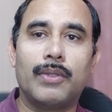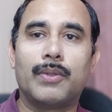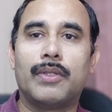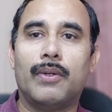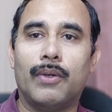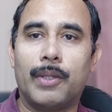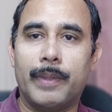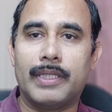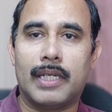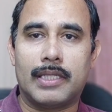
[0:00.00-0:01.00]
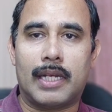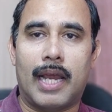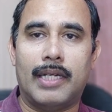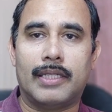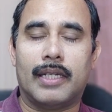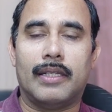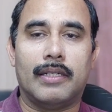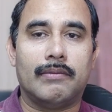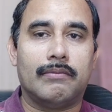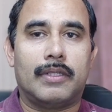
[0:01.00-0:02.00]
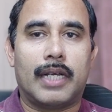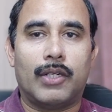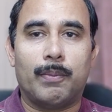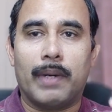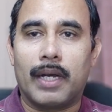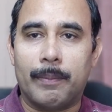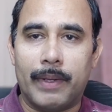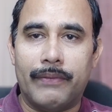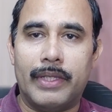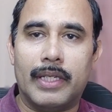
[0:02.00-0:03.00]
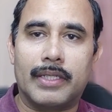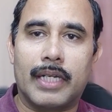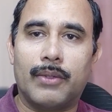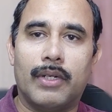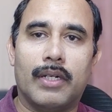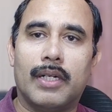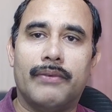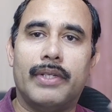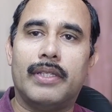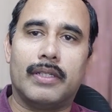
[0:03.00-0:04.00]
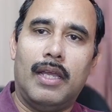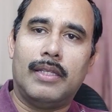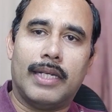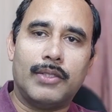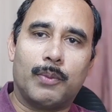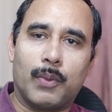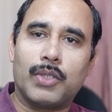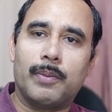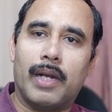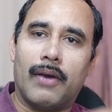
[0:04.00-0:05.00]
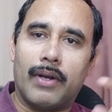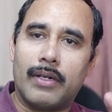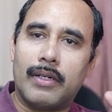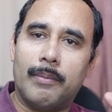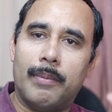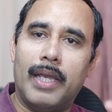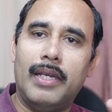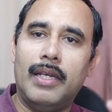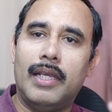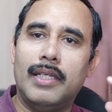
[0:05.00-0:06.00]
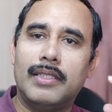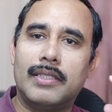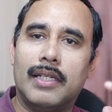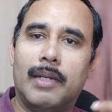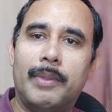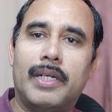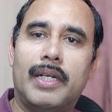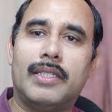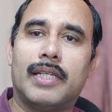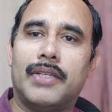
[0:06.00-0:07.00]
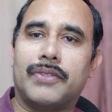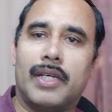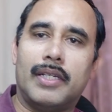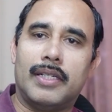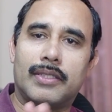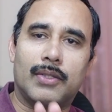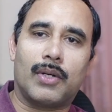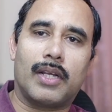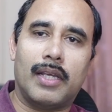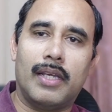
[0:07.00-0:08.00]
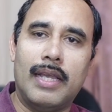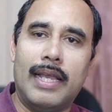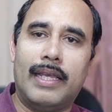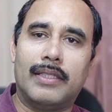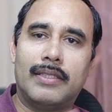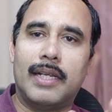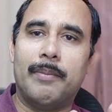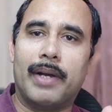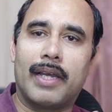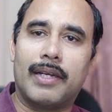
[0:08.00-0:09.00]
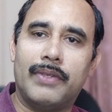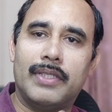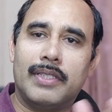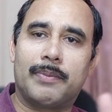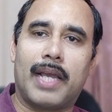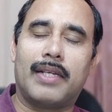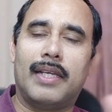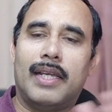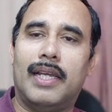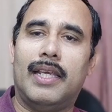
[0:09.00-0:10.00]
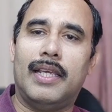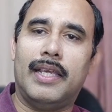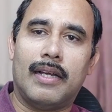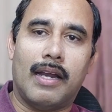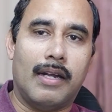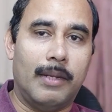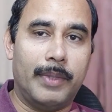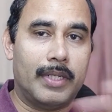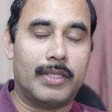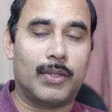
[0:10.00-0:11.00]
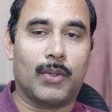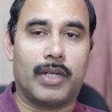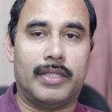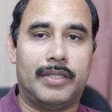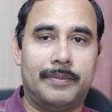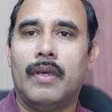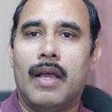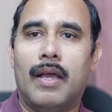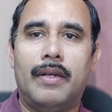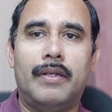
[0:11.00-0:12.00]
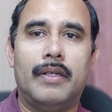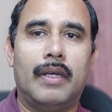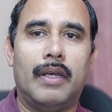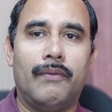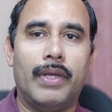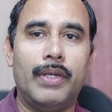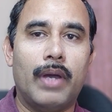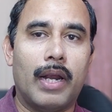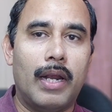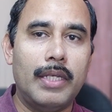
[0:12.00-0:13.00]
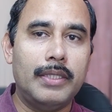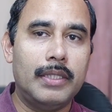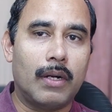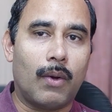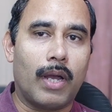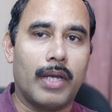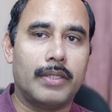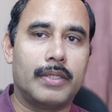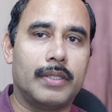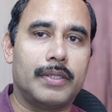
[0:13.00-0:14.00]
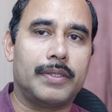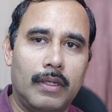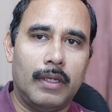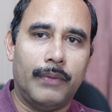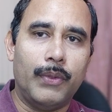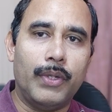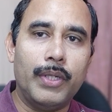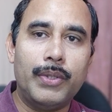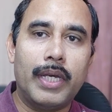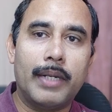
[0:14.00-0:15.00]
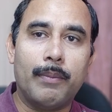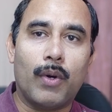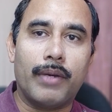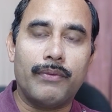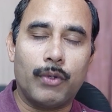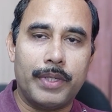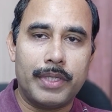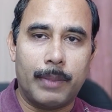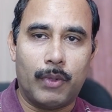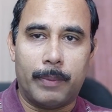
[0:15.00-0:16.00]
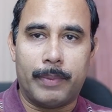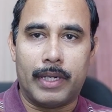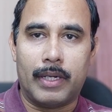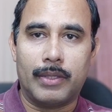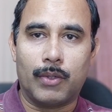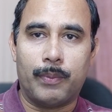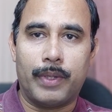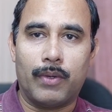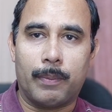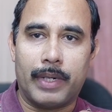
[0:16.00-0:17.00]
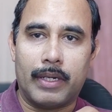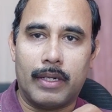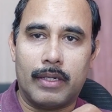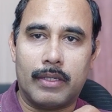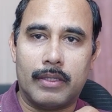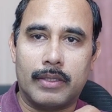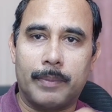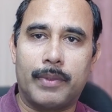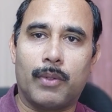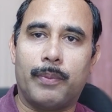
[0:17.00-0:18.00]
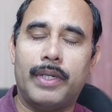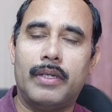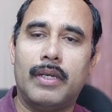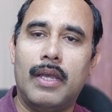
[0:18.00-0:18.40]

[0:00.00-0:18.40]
through the documents and slides and then try to mug up everything, try to learn everything. That is not possible. Our brain is limited in size, right? It is not a S3 bucket, which is practically unlimited storage. And when you analyze the wrong answers, if you need to get more information about a particular topic or particular subtopic,